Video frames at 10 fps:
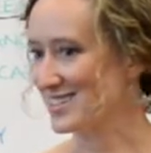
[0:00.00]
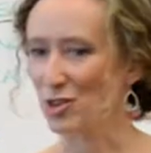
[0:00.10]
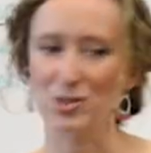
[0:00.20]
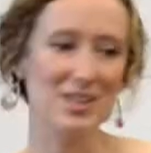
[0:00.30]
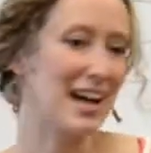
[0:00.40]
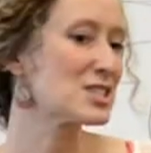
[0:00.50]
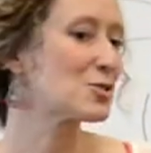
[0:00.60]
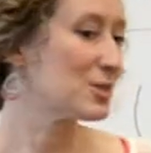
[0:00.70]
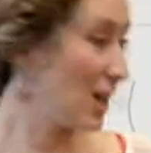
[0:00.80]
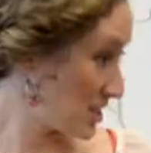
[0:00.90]
I only lost
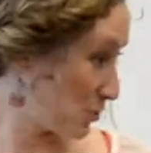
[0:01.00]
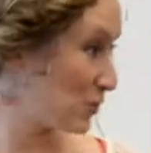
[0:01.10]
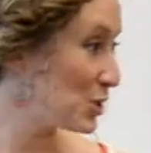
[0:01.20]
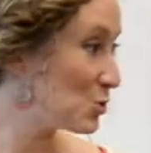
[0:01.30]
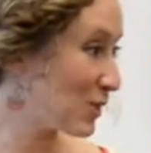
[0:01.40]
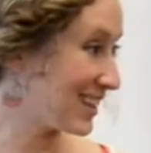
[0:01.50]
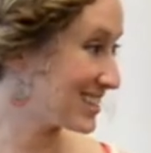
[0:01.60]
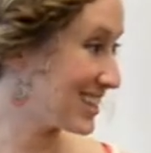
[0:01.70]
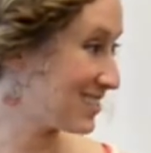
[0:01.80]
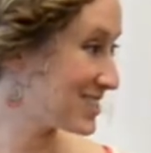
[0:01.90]
a few
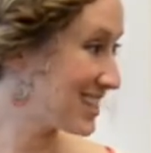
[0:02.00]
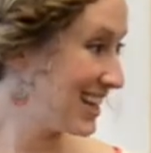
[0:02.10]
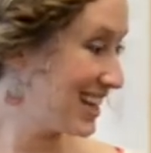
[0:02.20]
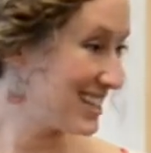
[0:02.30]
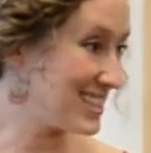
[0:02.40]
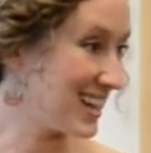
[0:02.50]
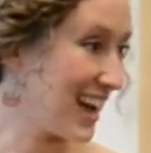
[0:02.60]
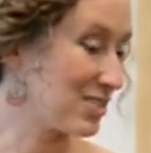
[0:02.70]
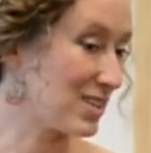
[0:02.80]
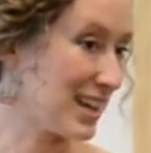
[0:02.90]
relatives to
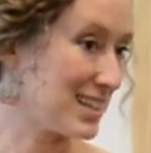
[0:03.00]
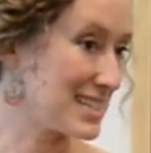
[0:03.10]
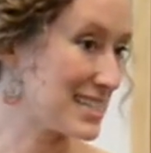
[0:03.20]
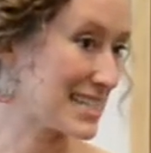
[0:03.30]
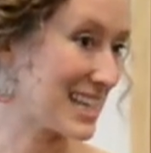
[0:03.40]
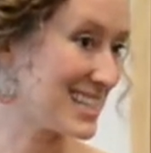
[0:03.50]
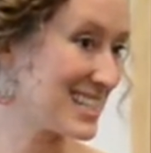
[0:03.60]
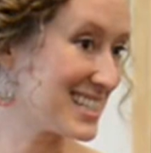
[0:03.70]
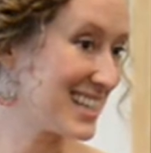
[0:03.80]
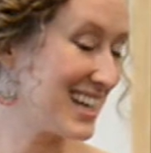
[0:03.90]
diet-related disease.